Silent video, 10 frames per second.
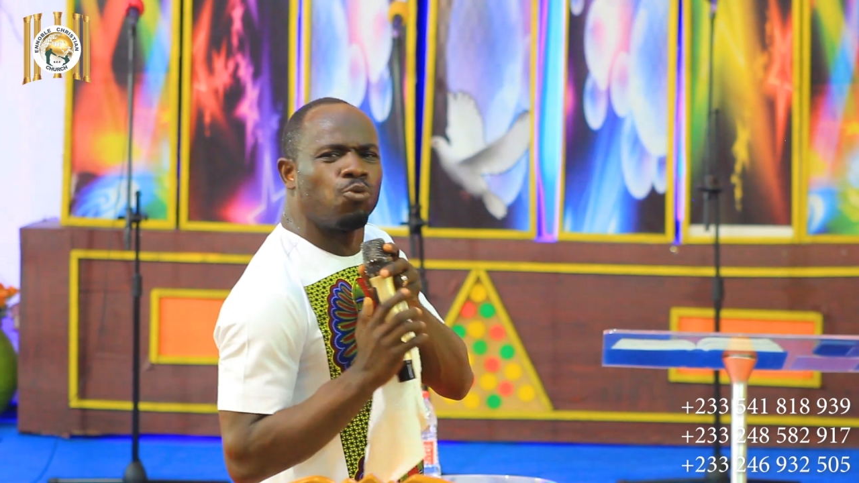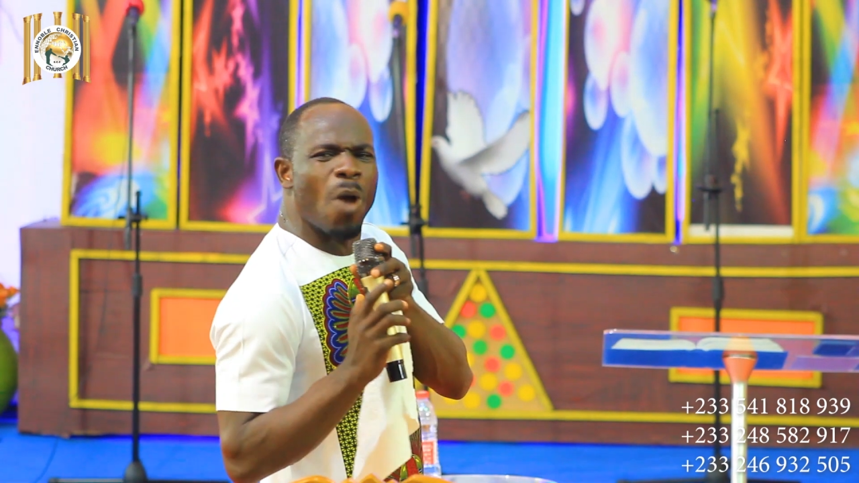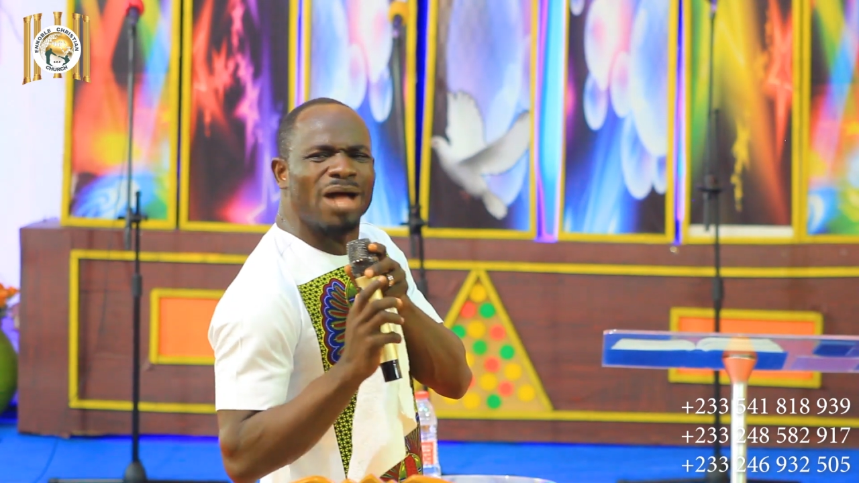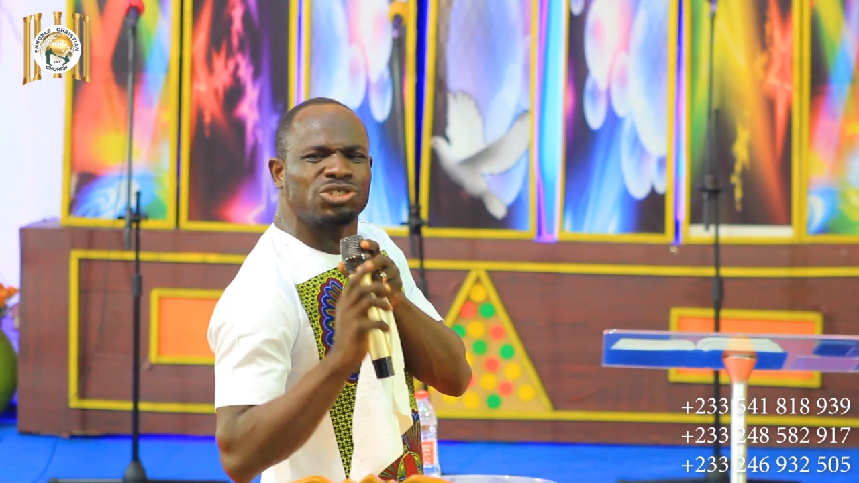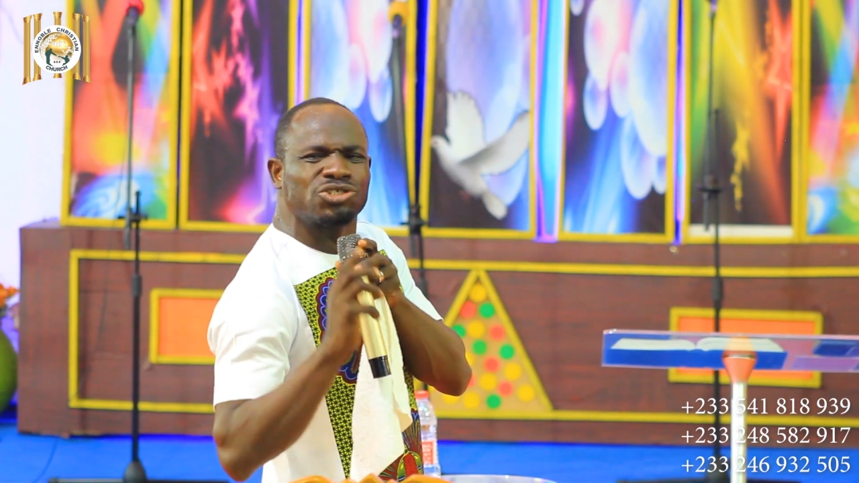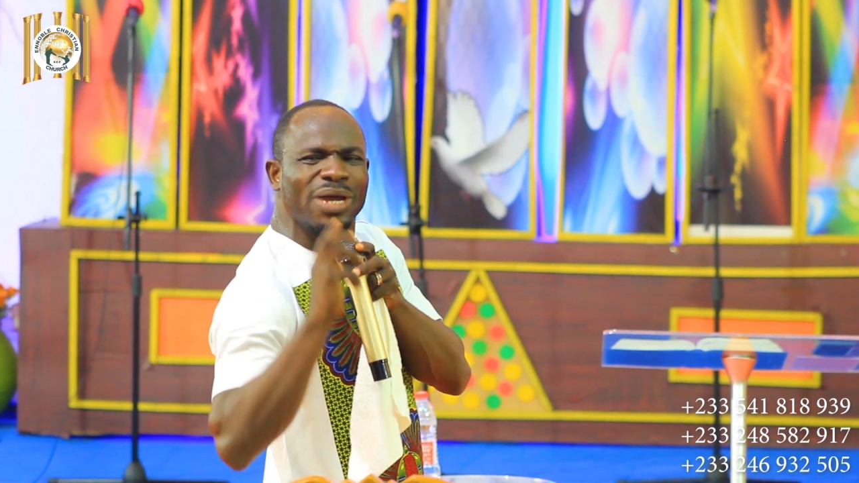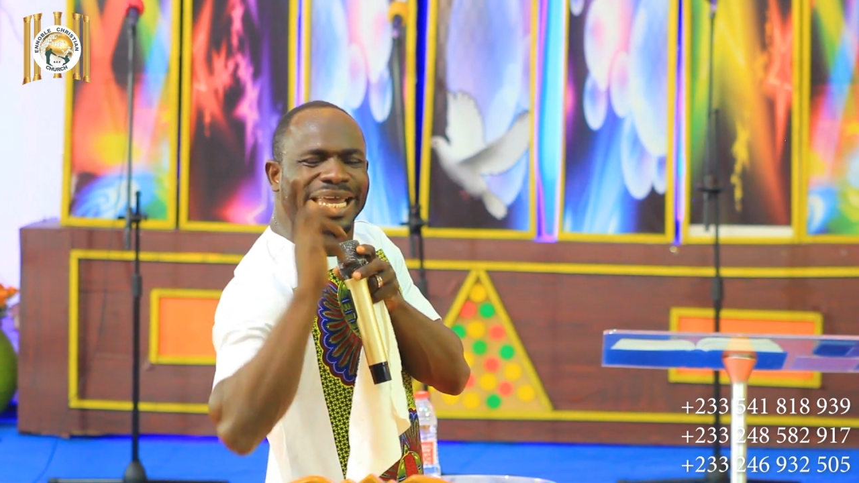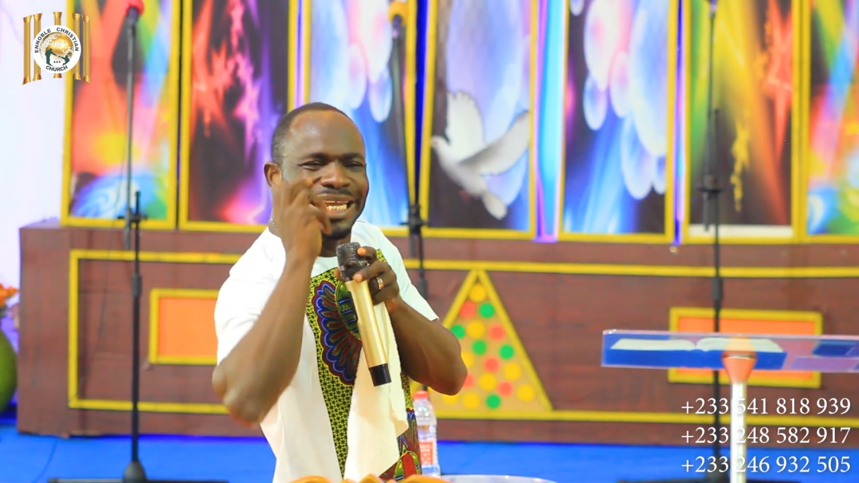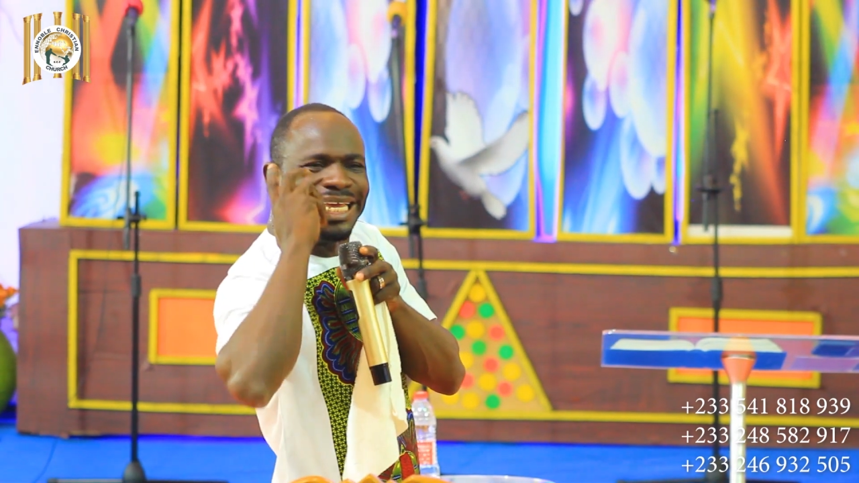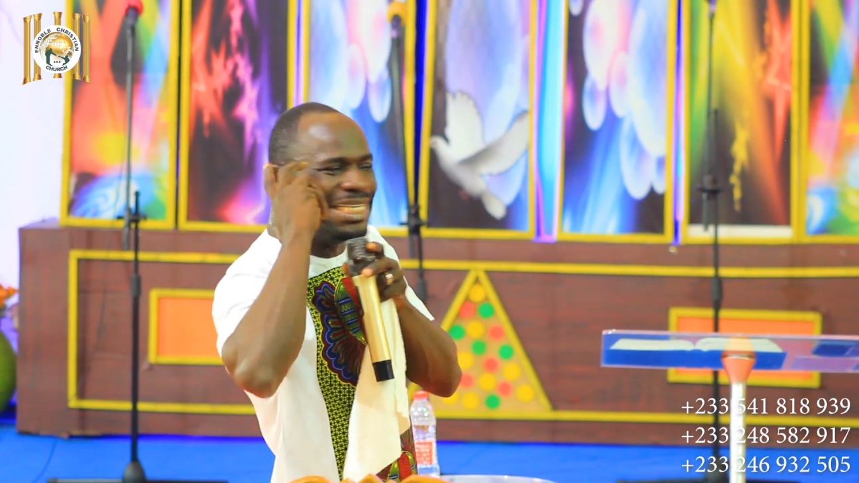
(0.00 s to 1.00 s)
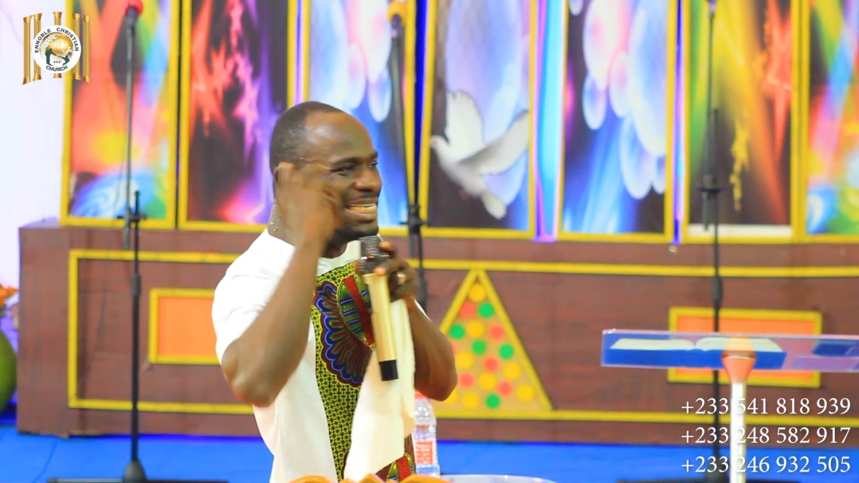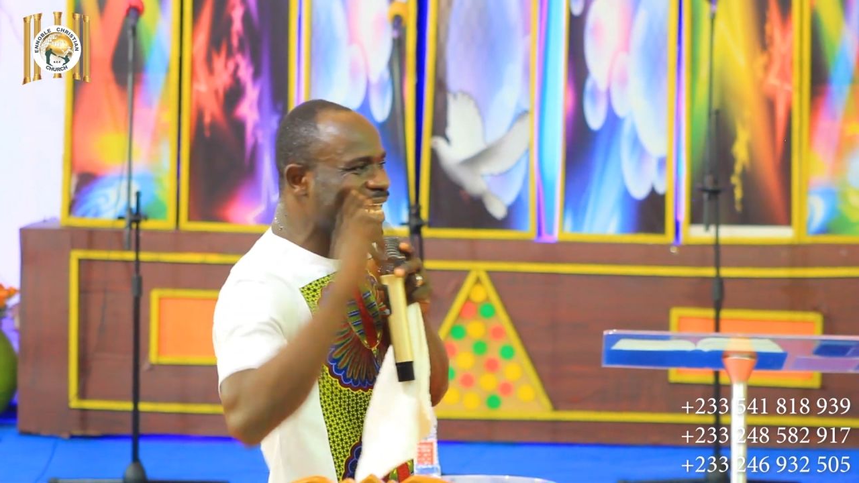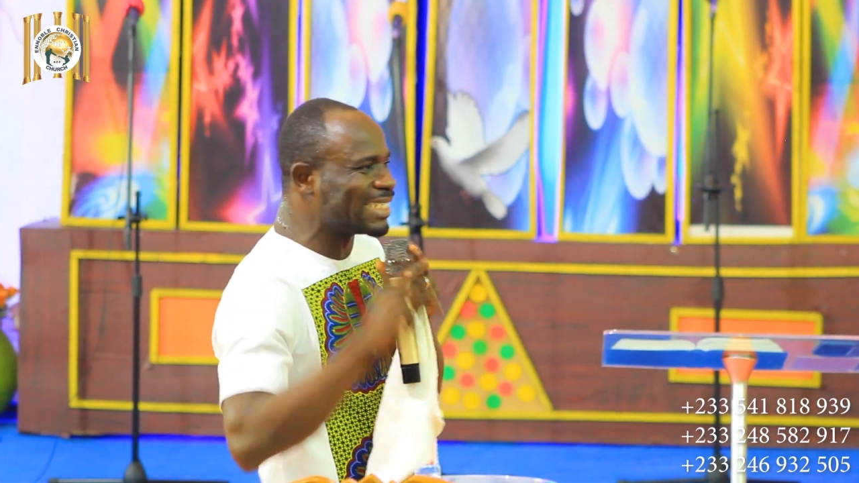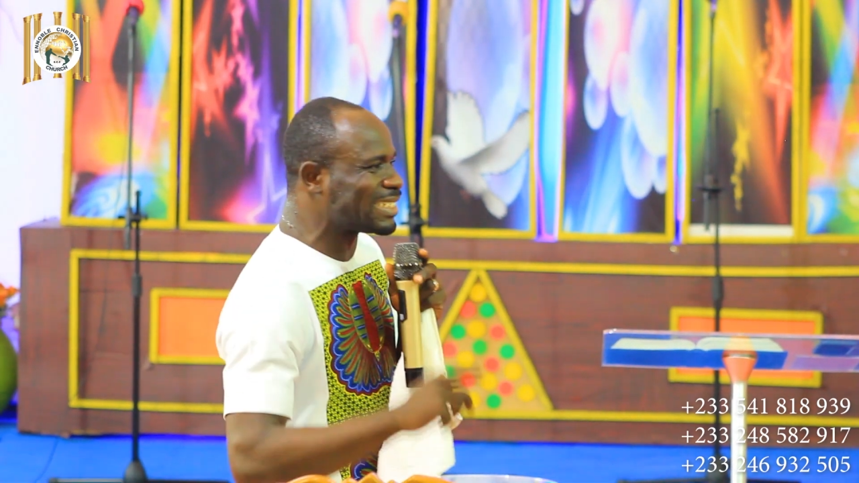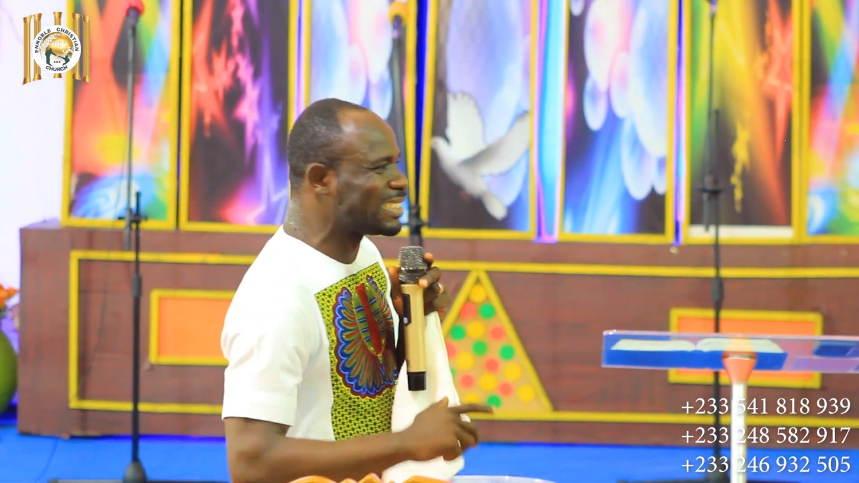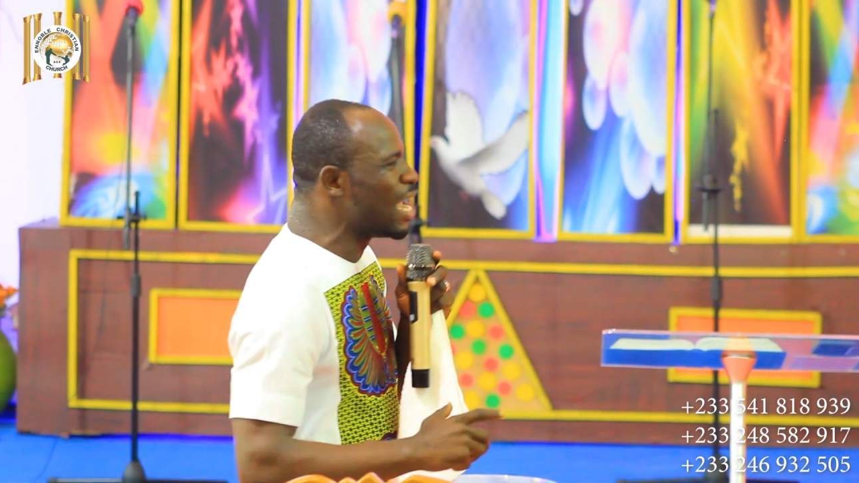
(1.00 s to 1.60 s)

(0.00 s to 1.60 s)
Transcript: well stricken in years,